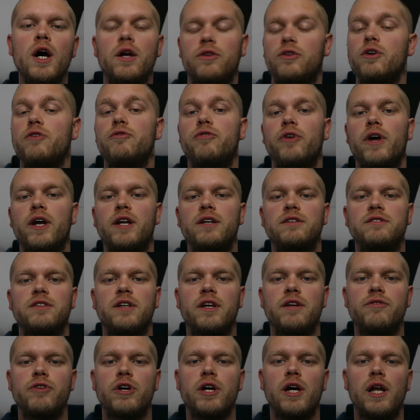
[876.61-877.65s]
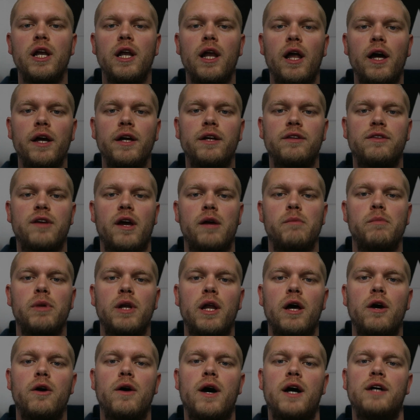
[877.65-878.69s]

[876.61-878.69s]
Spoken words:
don't forget to give it a like down below